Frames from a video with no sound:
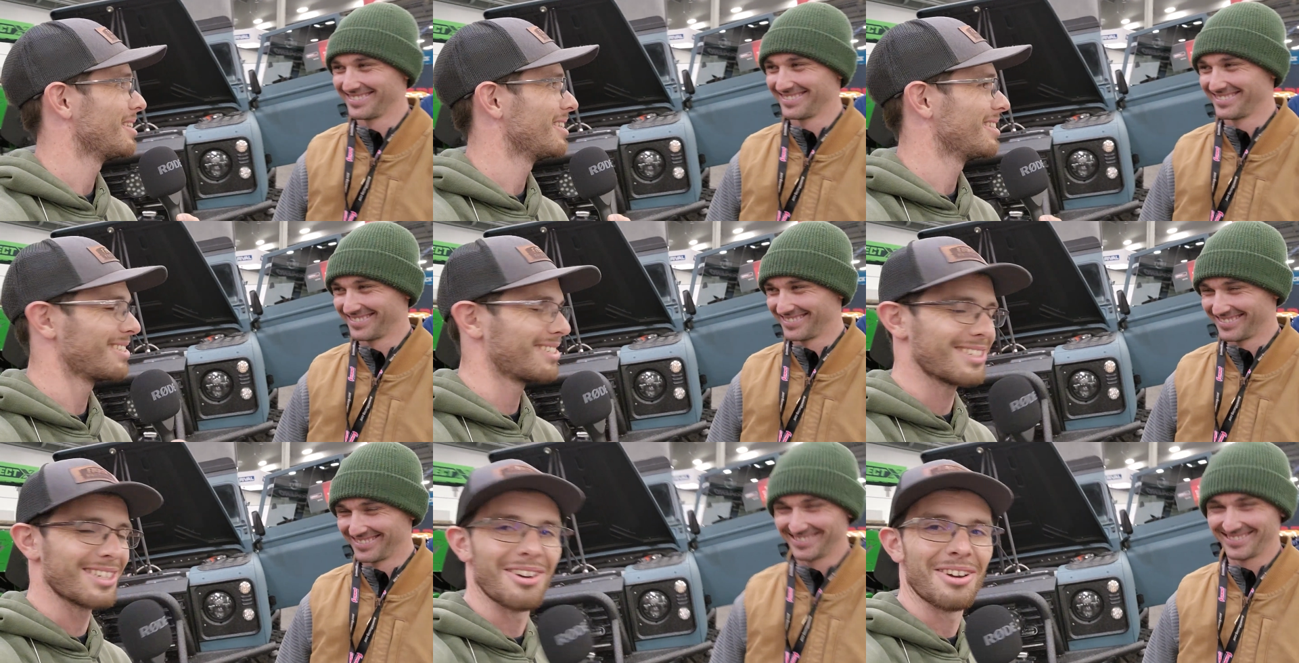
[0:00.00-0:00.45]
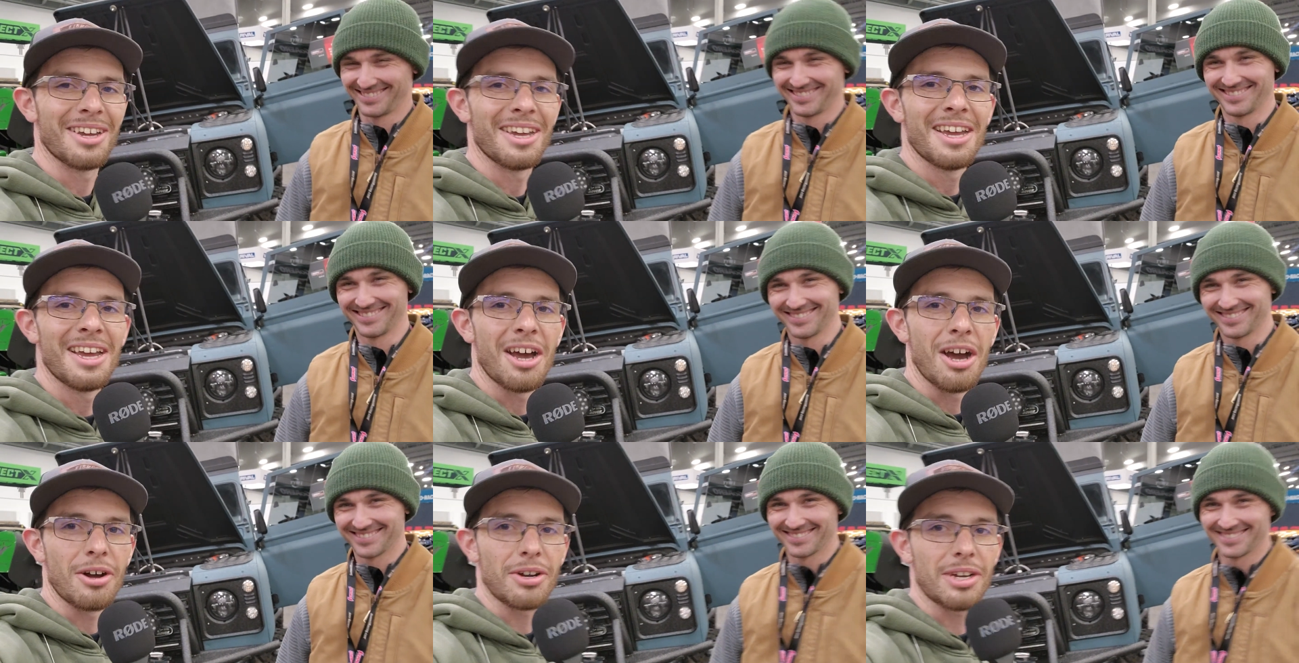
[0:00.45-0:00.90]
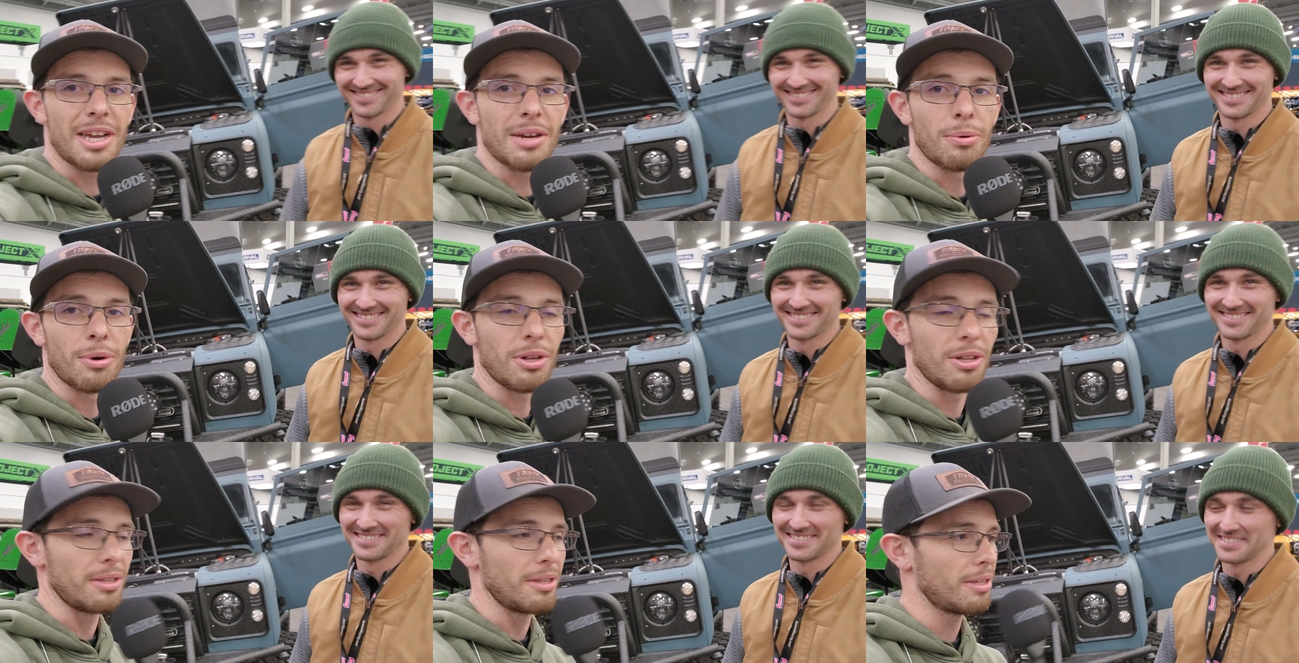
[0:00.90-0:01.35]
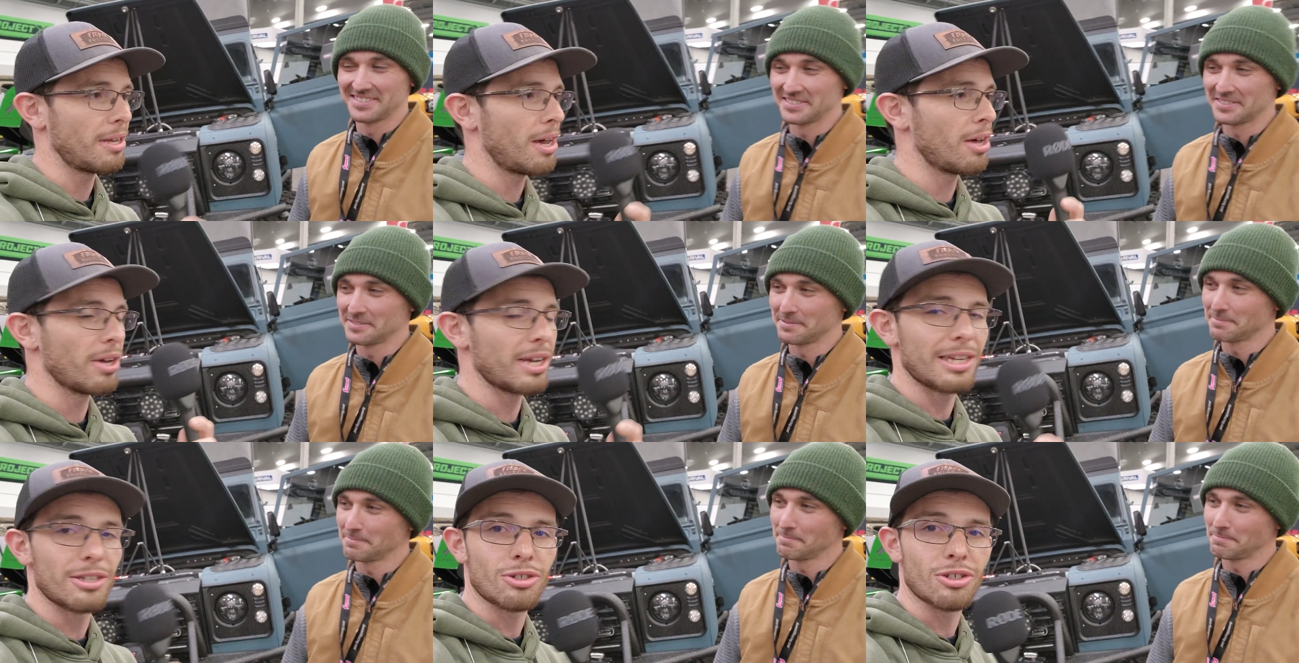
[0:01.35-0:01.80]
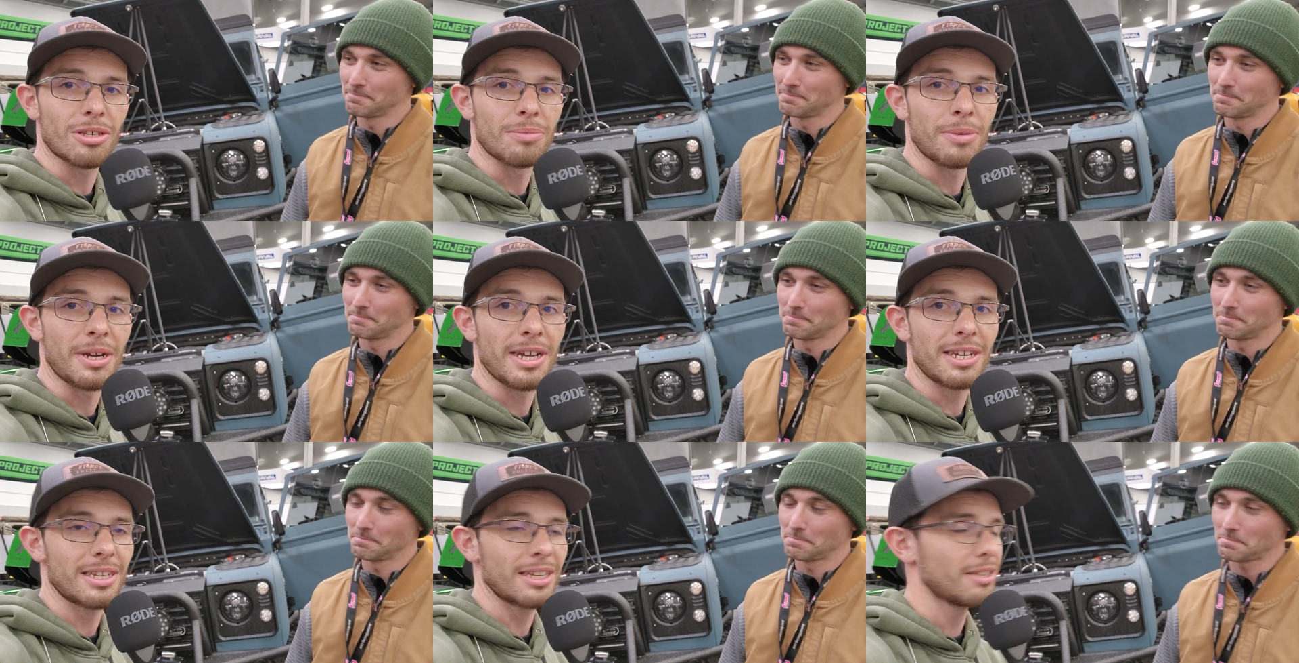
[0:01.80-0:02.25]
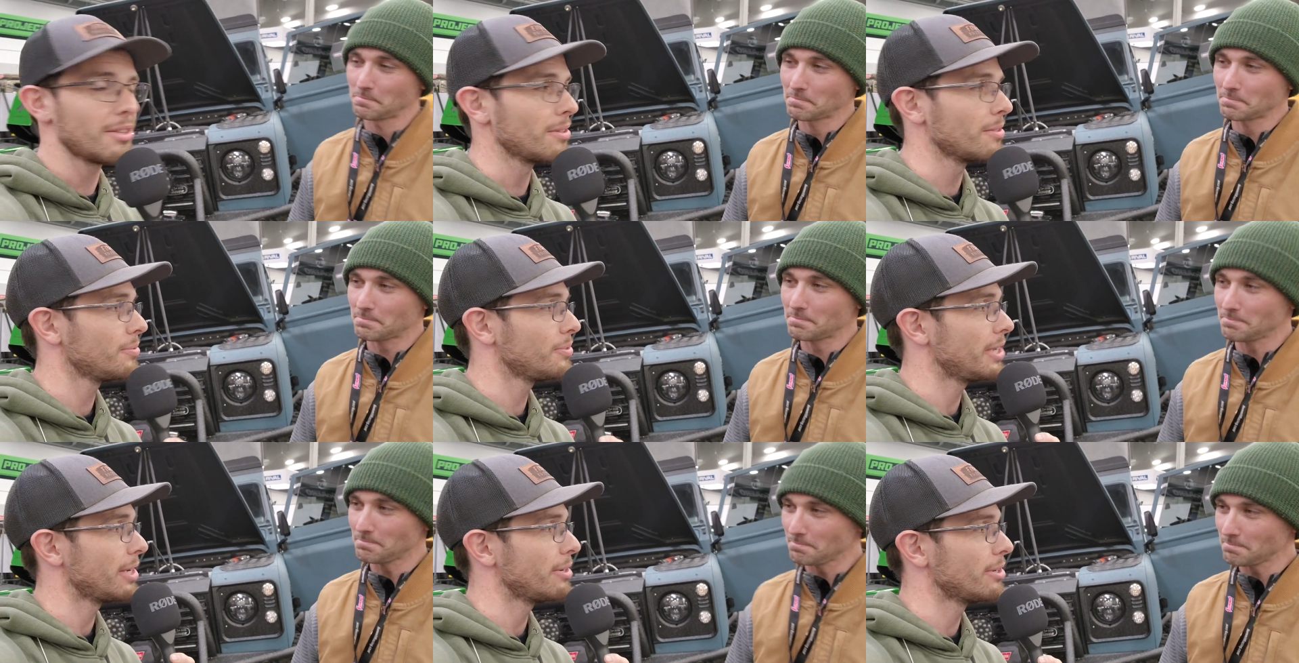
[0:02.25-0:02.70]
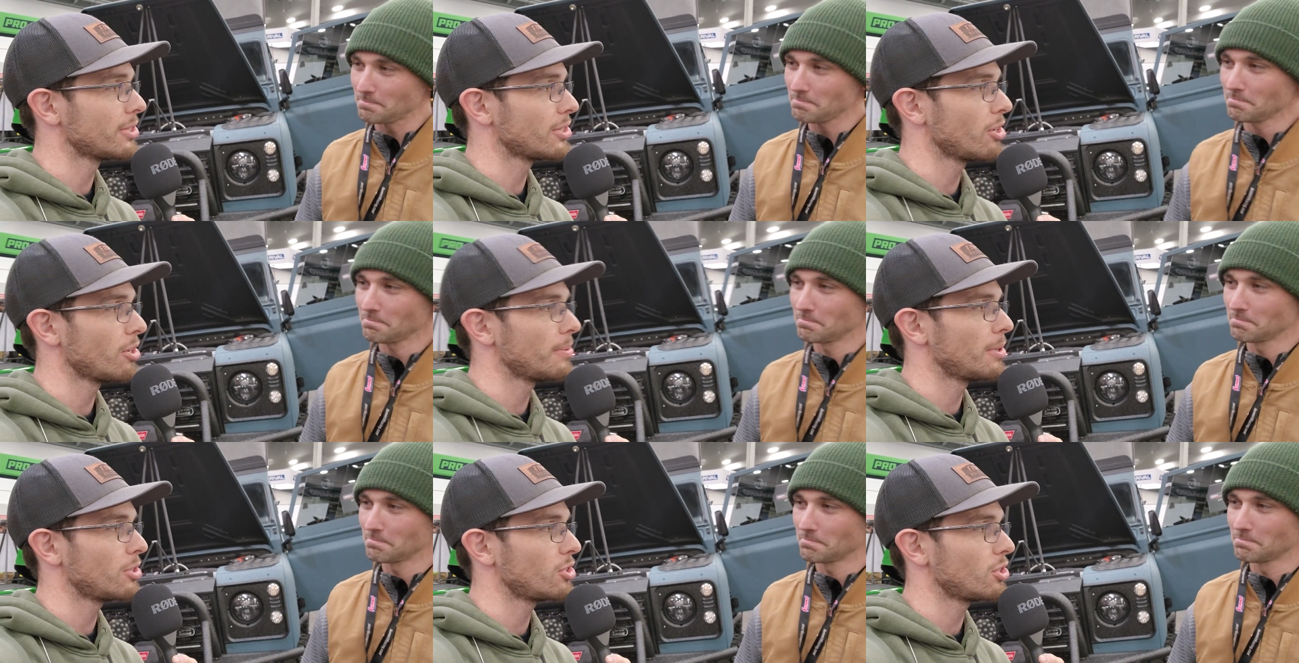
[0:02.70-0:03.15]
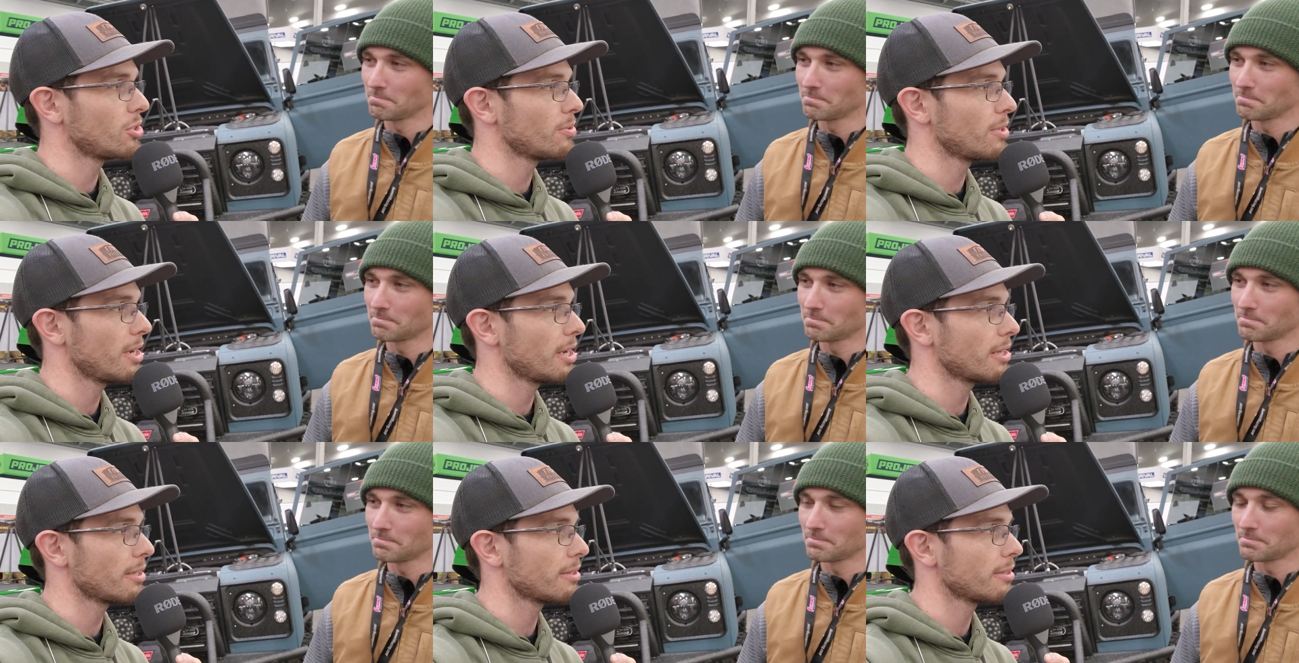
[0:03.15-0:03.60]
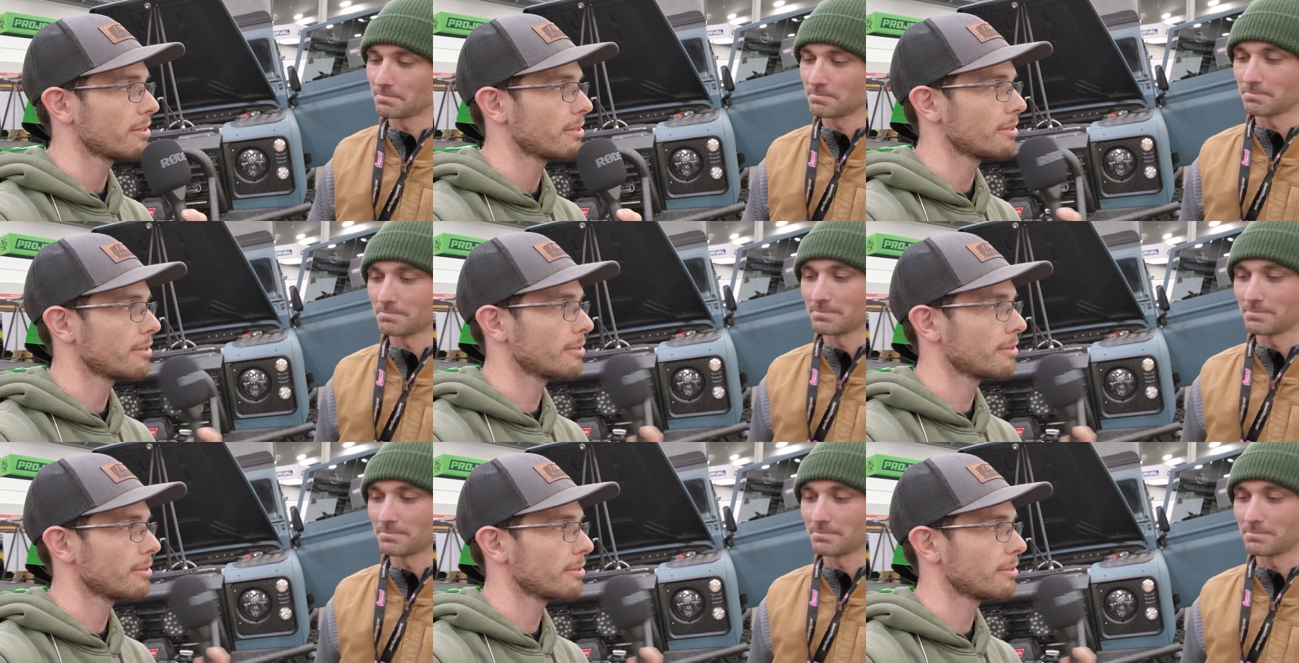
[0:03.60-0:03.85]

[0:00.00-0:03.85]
Speaker 1: bit. So, okay, well, I'll hand you the mic and tell us all about your rig.